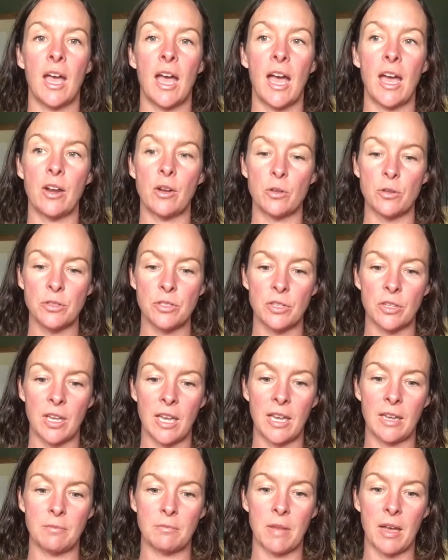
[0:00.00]
and also
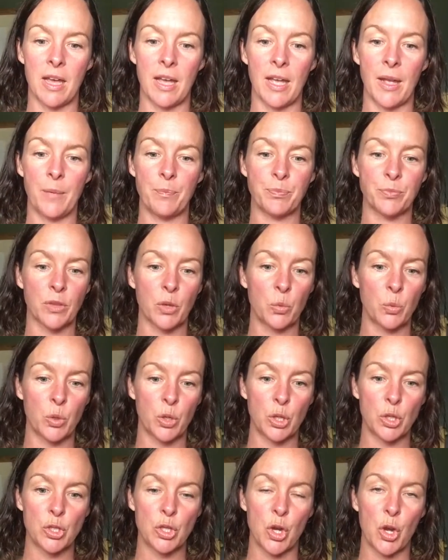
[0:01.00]
in my
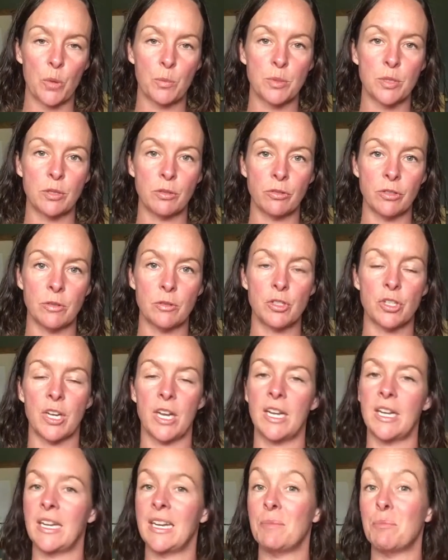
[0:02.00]
workshops and group
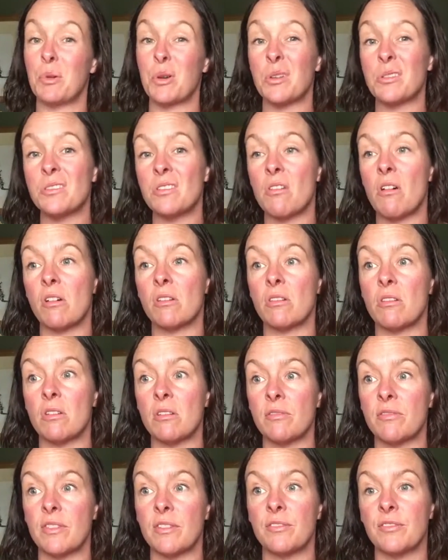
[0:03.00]
training, but also on
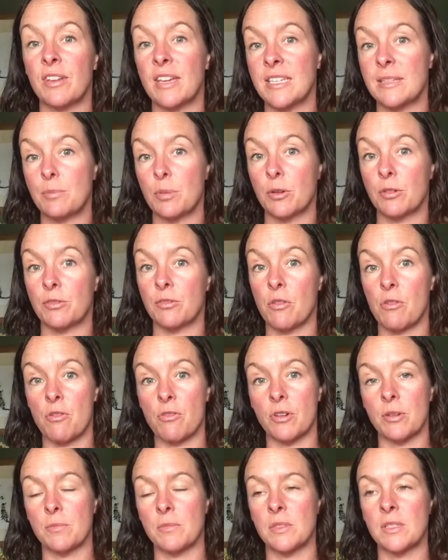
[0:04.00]
all of the Facebook
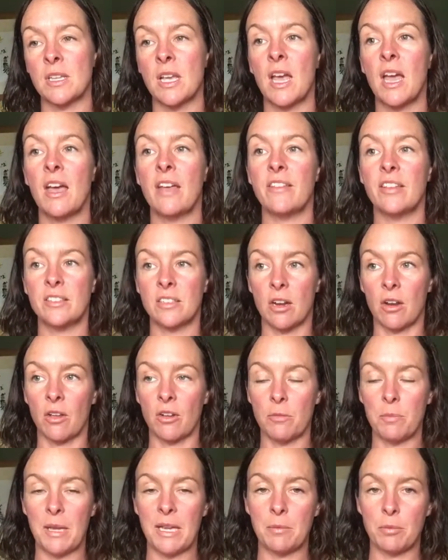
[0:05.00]
forums. There's a
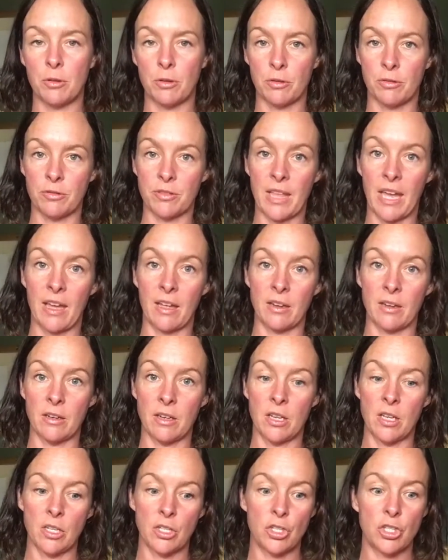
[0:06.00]
lot of people that
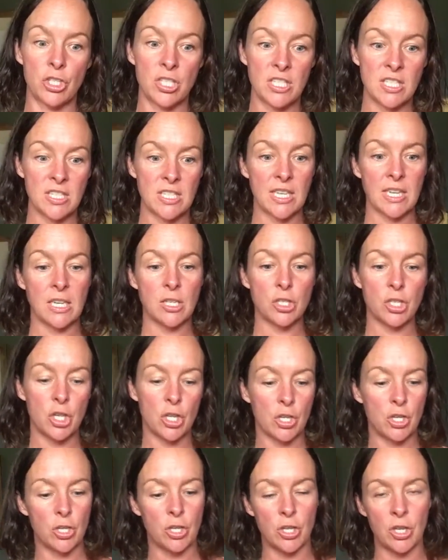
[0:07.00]
stick
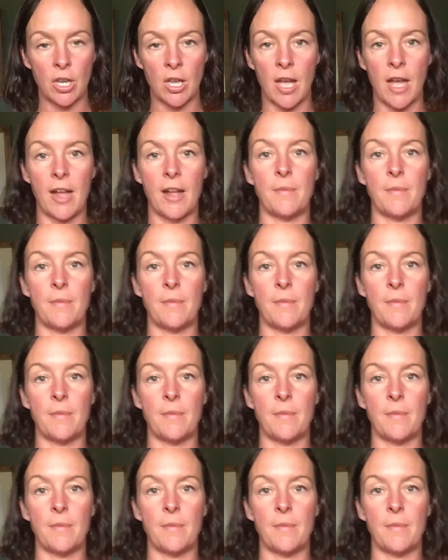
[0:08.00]
to